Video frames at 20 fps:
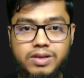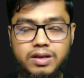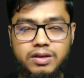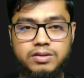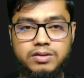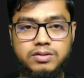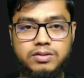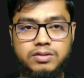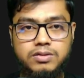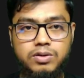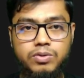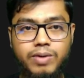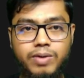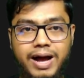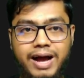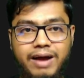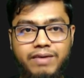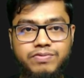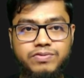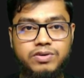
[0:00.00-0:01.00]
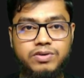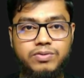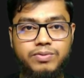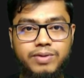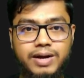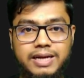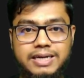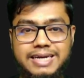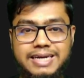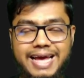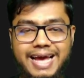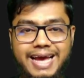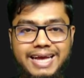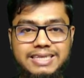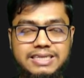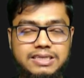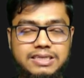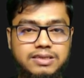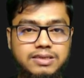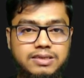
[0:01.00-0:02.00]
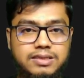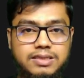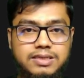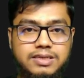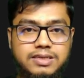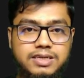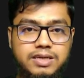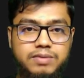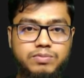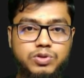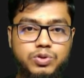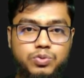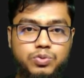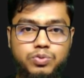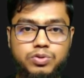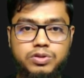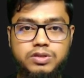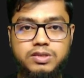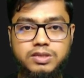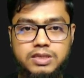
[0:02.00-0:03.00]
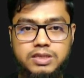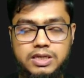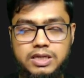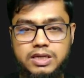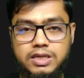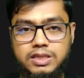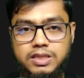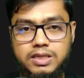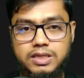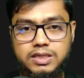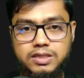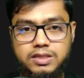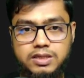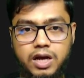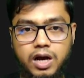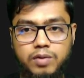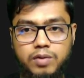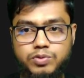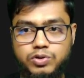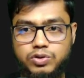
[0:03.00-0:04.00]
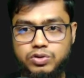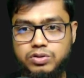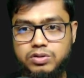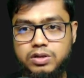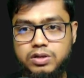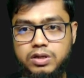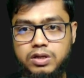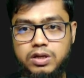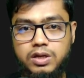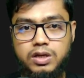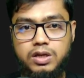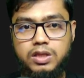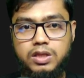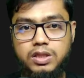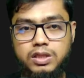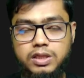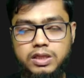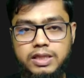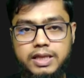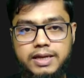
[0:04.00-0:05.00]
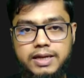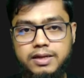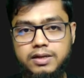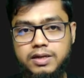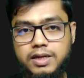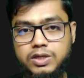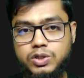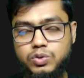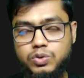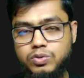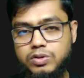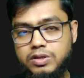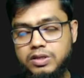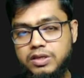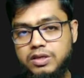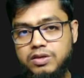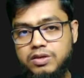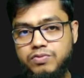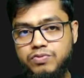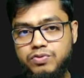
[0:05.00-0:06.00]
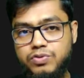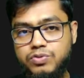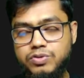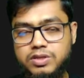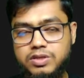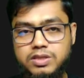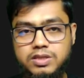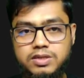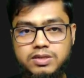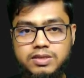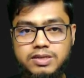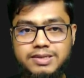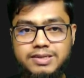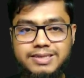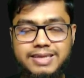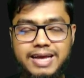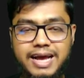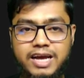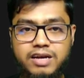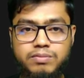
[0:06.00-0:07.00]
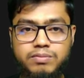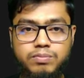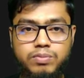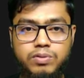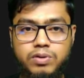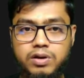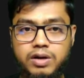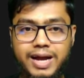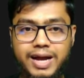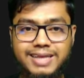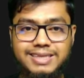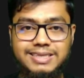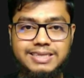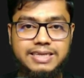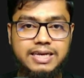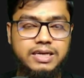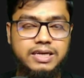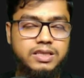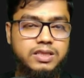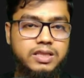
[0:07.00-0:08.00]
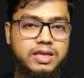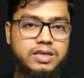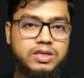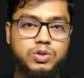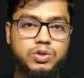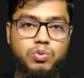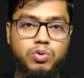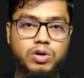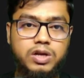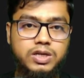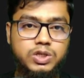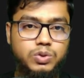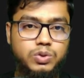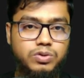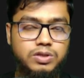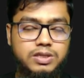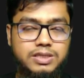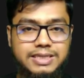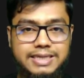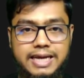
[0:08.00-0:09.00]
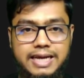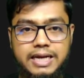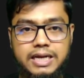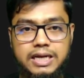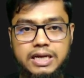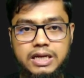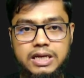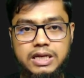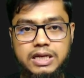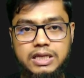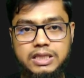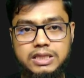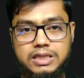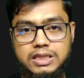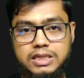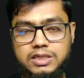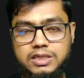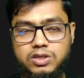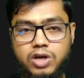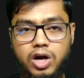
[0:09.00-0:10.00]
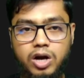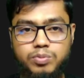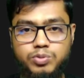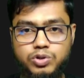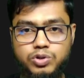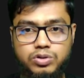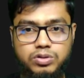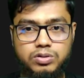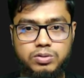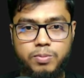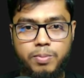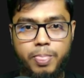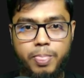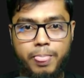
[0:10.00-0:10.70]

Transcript: So after write an agent, so this time you will see this option. Then actually if you see this, there is the uncheck, then you want to actually check this option.